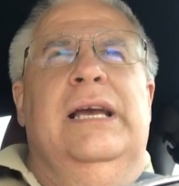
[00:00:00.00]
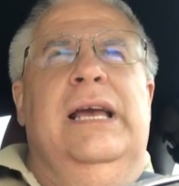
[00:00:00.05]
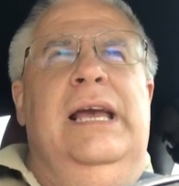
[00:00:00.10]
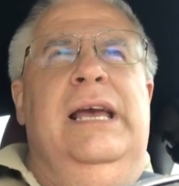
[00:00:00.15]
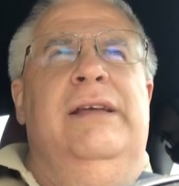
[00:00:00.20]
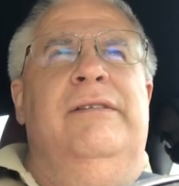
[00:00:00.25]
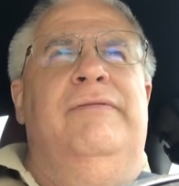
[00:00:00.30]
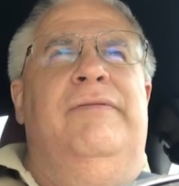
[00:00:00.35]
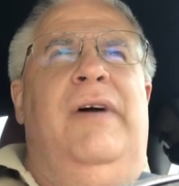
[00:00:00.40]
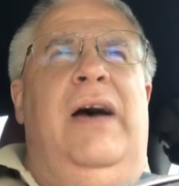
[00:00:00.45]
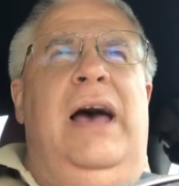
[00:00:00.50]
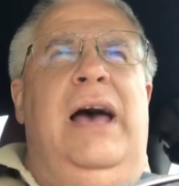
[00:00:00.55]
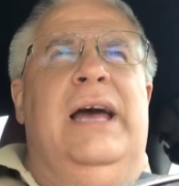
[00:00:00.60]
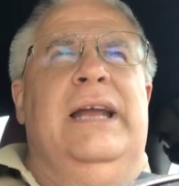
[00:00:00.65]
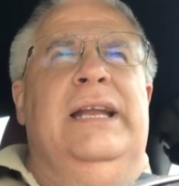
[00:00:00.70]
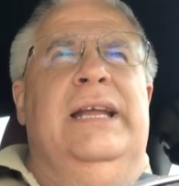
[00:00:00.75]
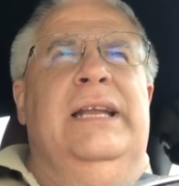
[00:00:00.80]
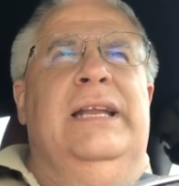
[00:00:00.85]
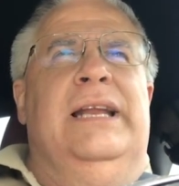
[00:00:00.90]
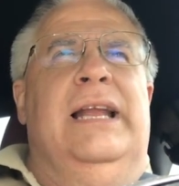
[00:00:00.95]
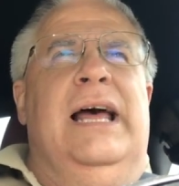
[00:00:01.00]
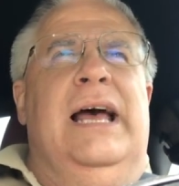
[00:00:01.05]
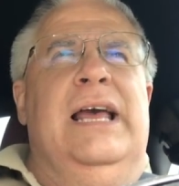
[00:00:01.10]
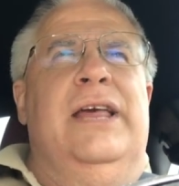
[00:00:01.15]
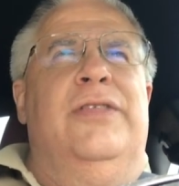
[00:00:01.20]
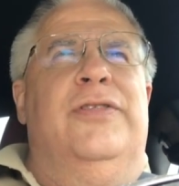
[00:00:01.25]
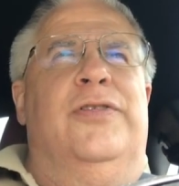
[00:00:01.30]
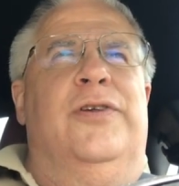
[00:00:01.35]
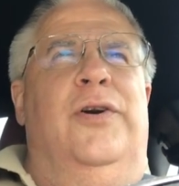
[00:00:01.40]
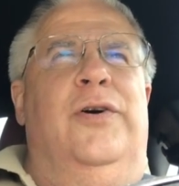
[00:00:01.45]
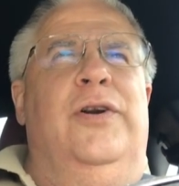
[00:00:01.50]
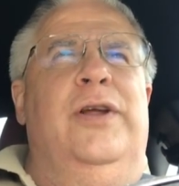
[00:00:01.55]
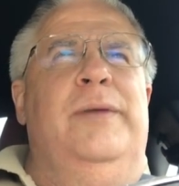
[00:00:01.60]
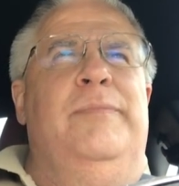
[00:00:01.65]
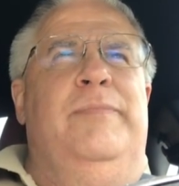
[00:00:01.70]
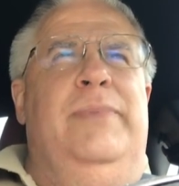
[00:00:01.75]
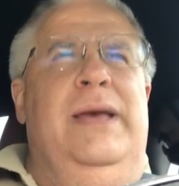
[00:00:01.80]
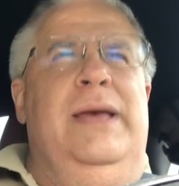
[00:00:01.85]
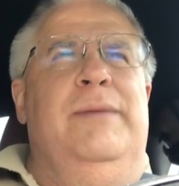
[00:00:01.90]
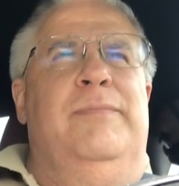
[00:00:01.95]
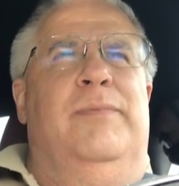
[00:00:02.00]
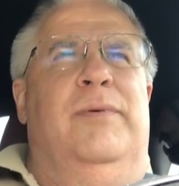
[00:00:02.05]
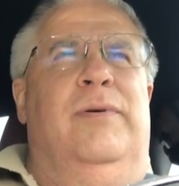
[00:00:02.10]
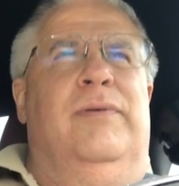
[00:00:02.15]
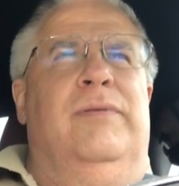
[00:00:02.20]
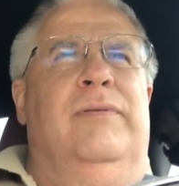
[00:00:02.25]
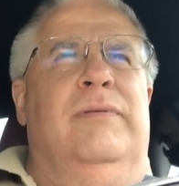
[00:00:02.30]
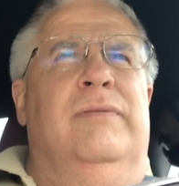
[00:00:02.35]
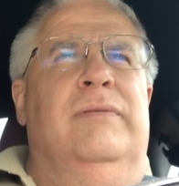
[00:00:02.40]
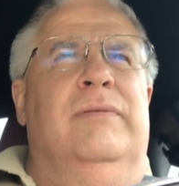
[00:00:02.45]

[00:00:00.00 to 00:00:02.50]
invited like 30 people